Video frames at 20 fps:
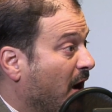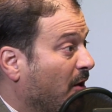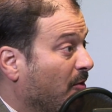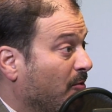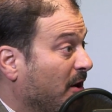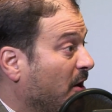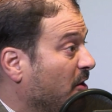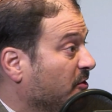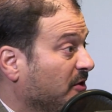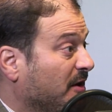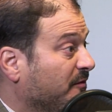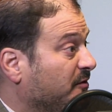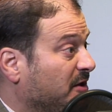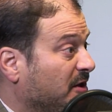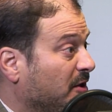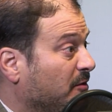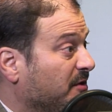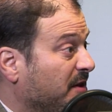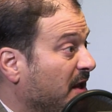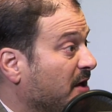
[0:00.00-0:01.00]
We also have to
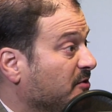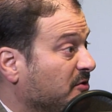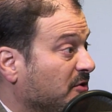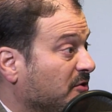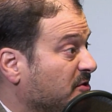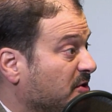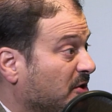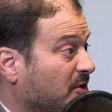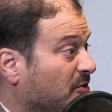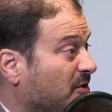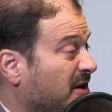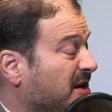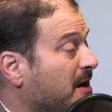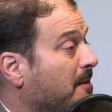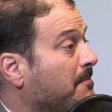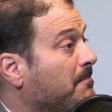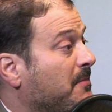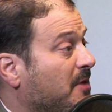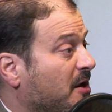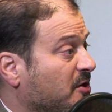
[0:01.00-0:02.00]
deal with national security in
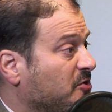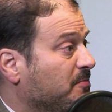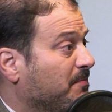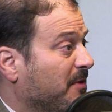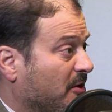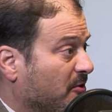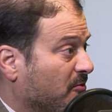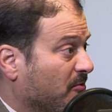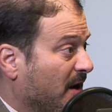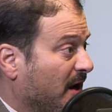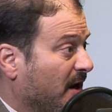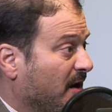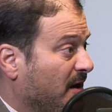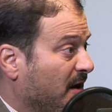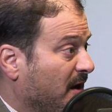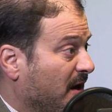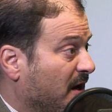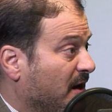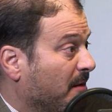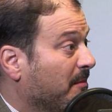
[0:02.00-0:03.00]
a much better way,
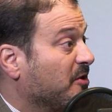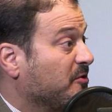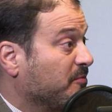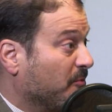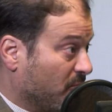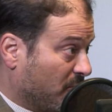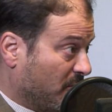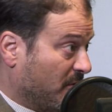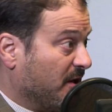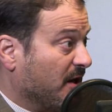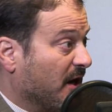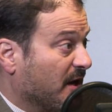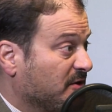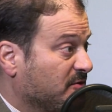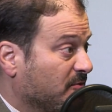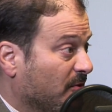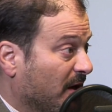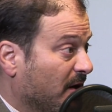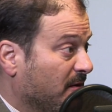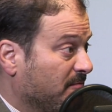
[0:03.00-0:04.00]
in a much more
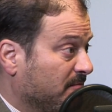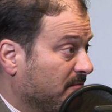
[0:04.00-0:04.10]
organized way.